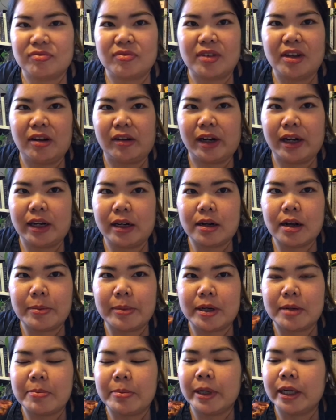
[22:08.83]
All right, I'm
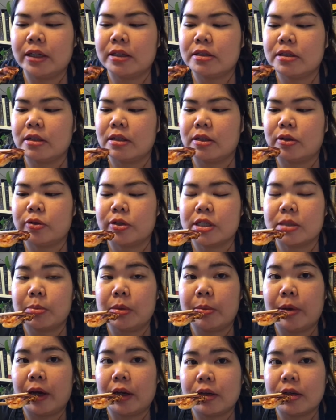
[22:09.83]
gonna bite into the crispy
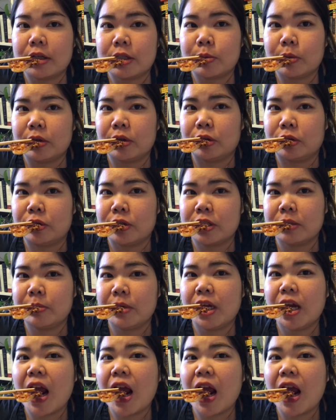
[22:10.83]
pancakes while they're crispy.